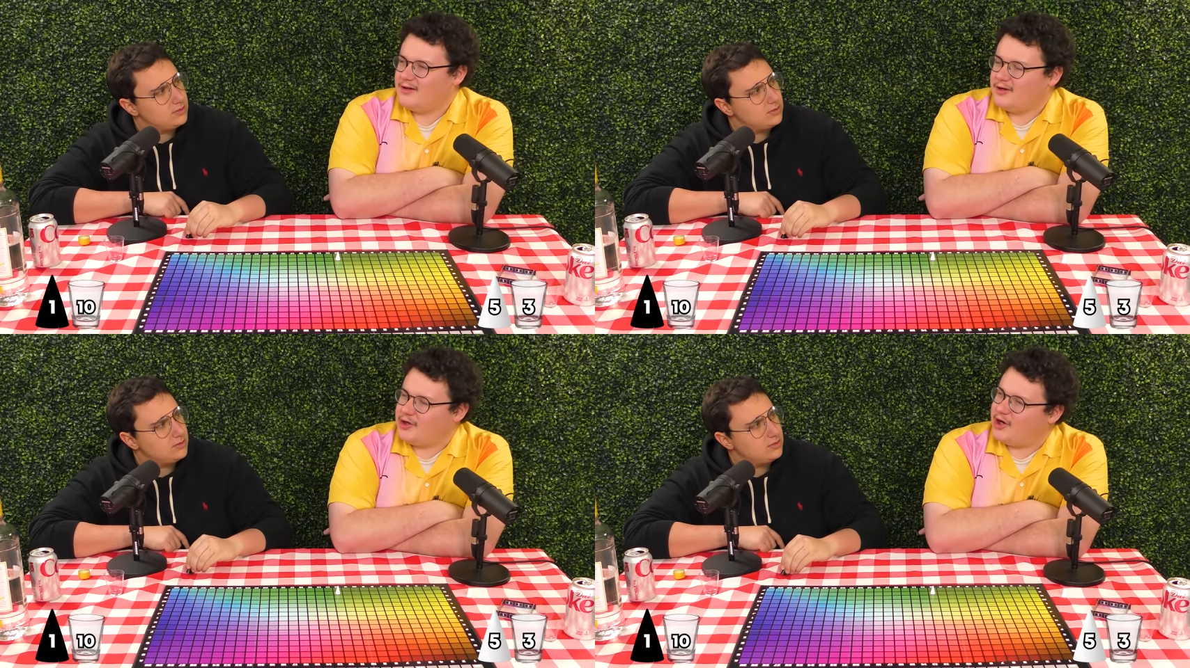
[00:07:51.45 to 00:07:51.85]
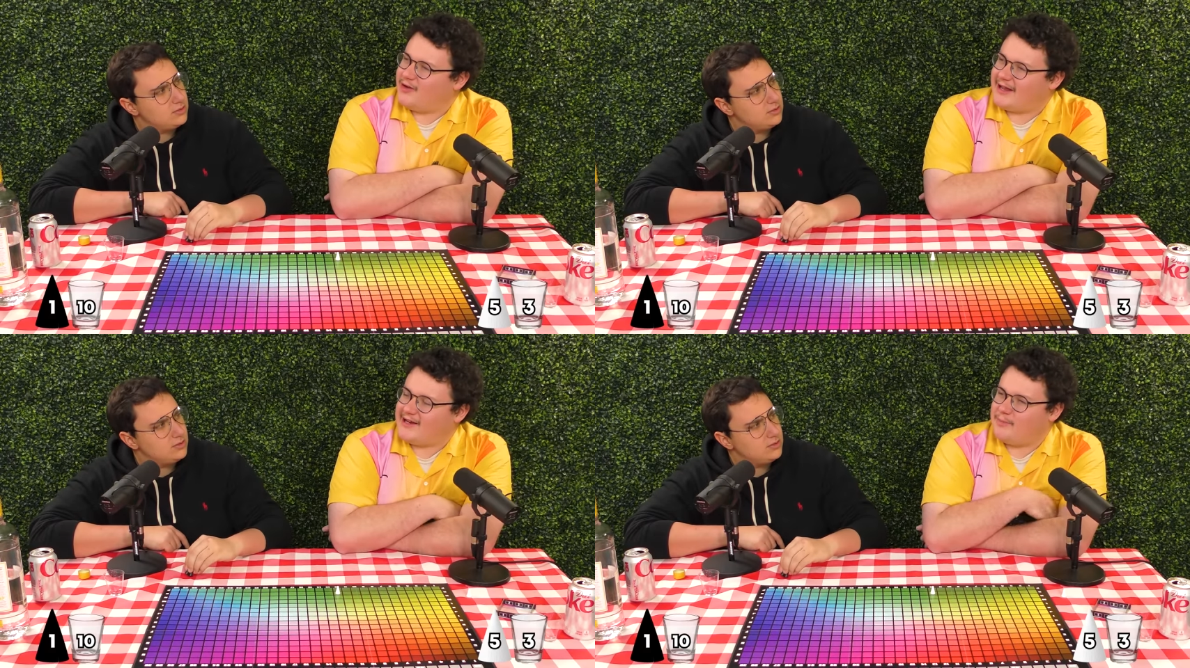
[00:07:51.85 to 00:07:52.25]
Speaker 1: you know,
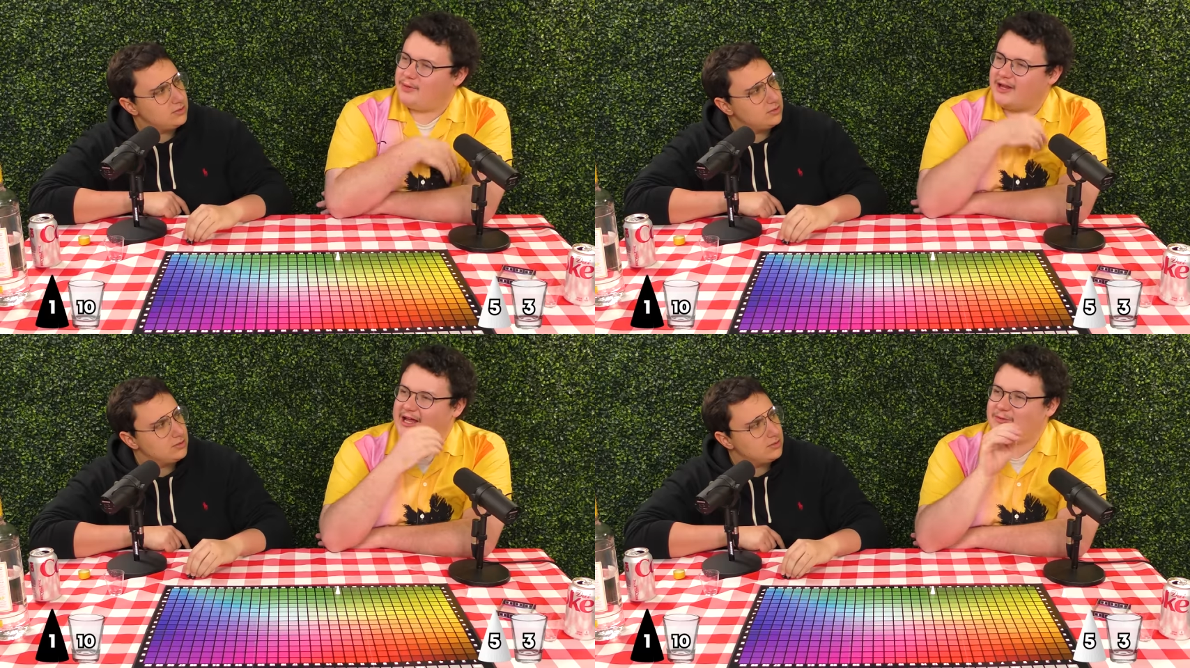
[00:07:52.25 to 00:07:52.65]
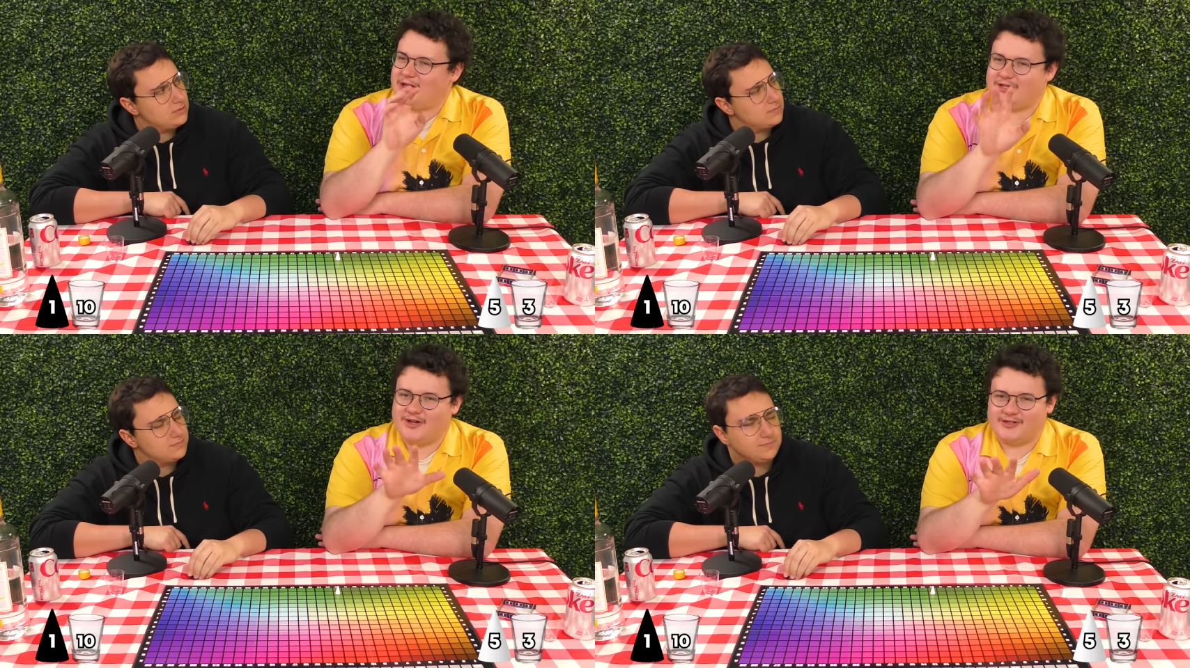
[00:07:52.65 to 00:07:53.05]
like in a play when they
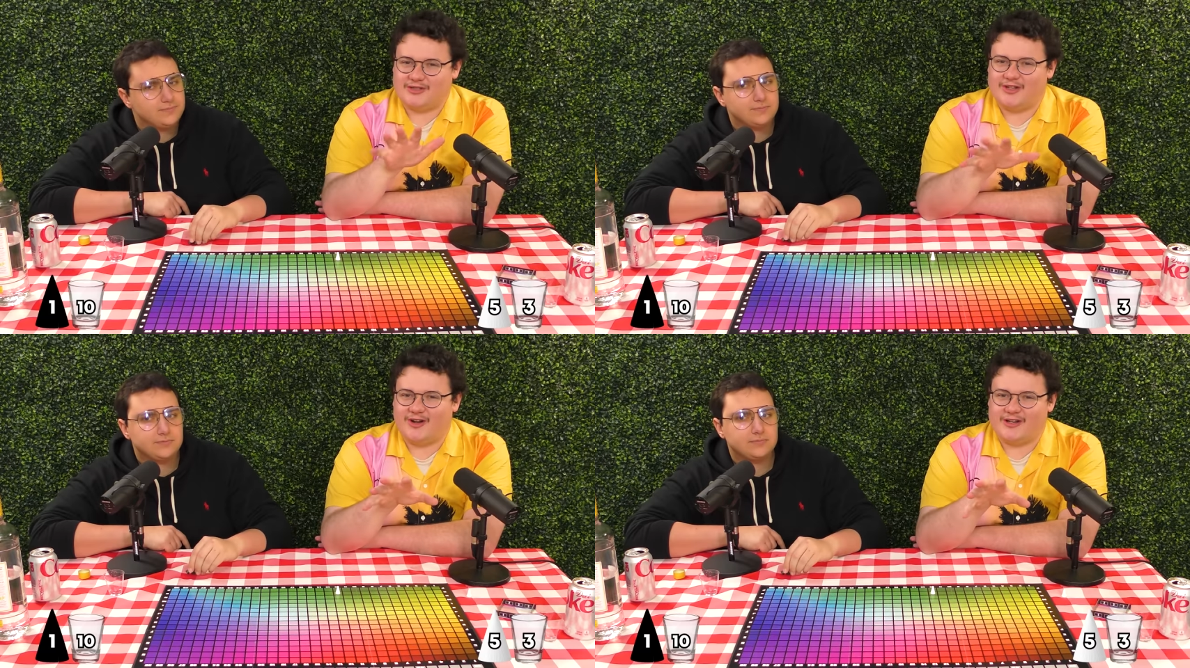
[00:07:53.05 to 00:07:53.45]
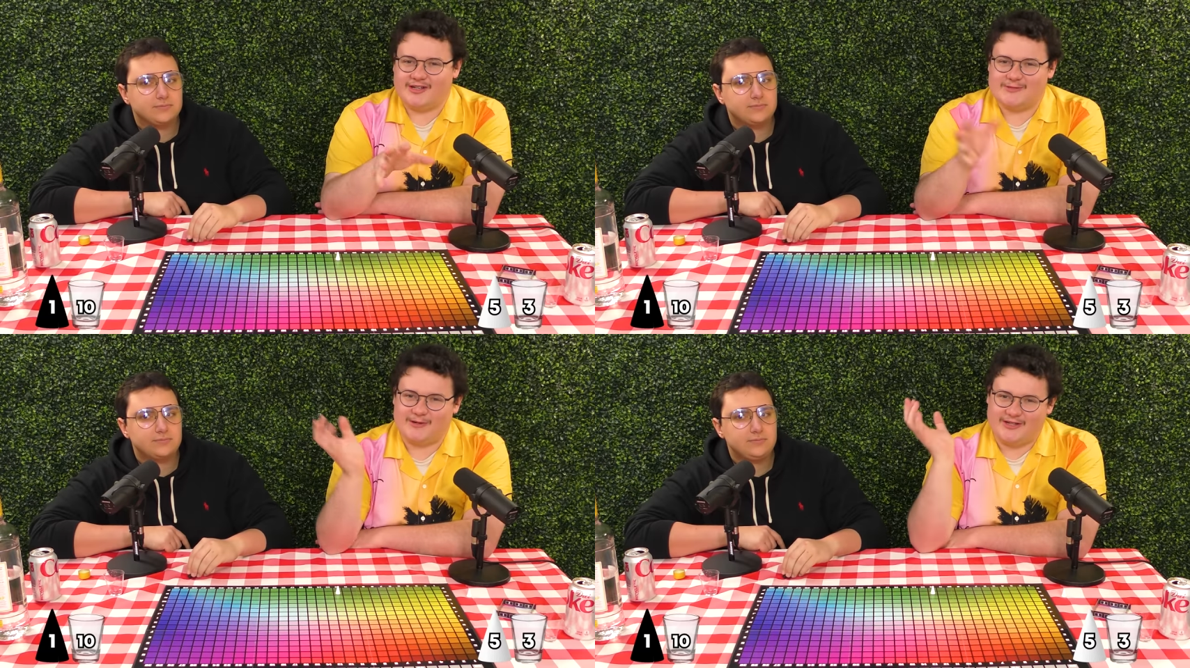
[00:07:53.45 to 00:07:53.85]
toss to the
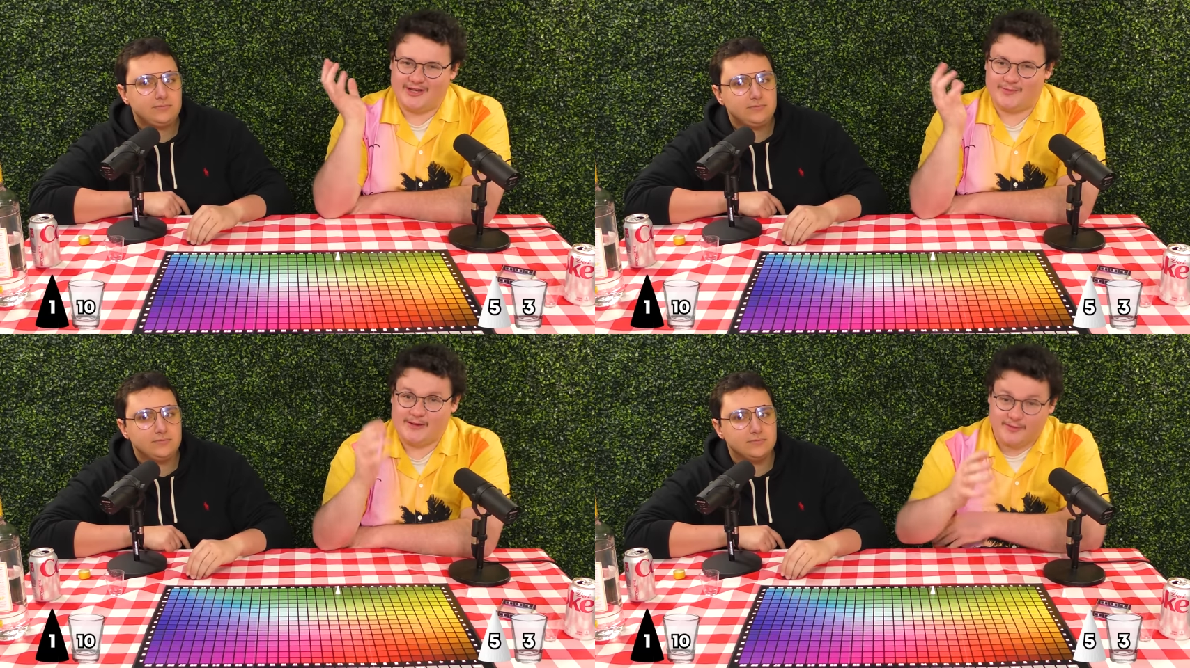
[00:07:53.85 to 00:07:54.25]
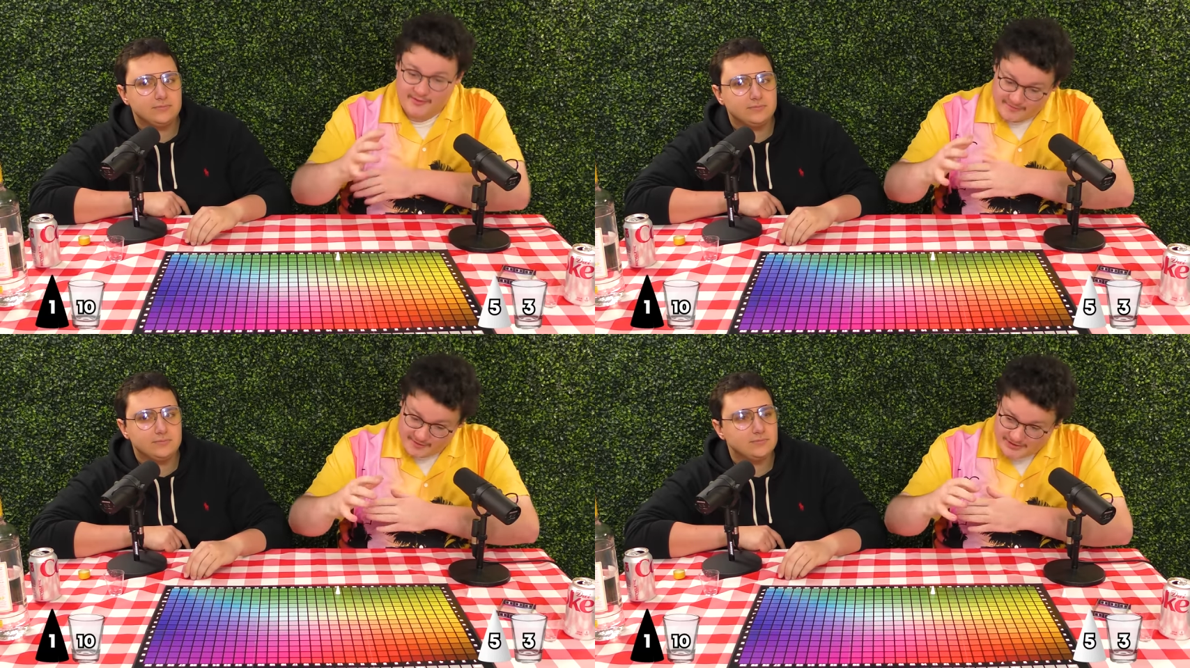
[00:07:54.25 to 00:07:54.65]
audience, but the other people are
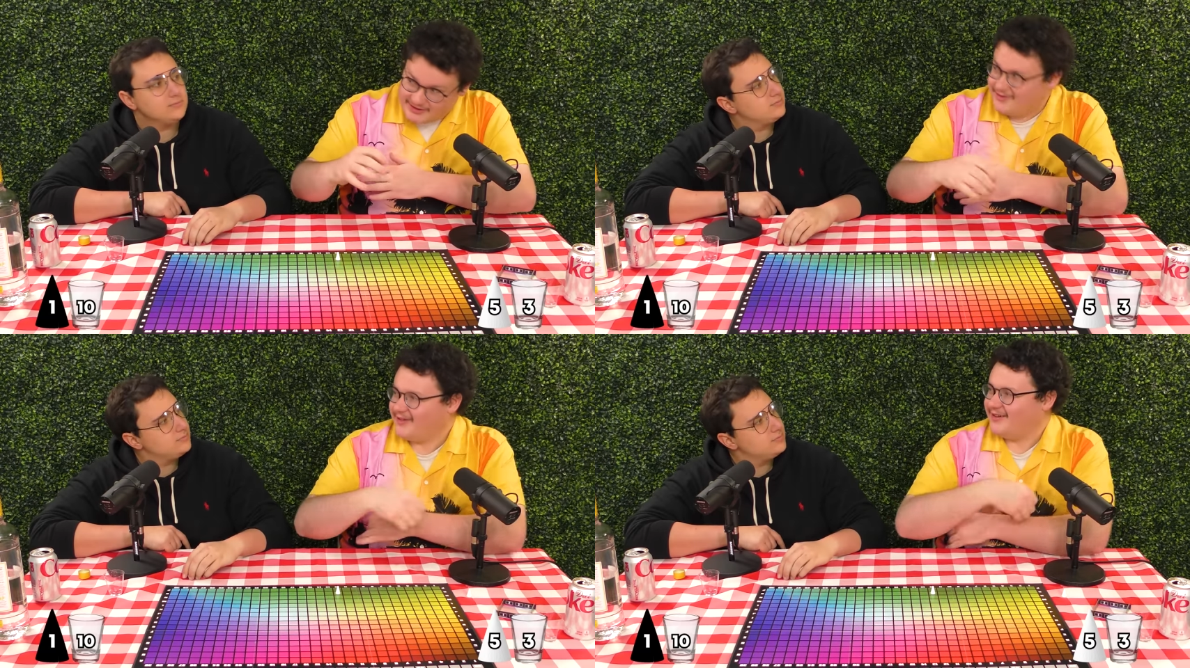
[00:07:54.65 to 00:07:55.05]
frozen.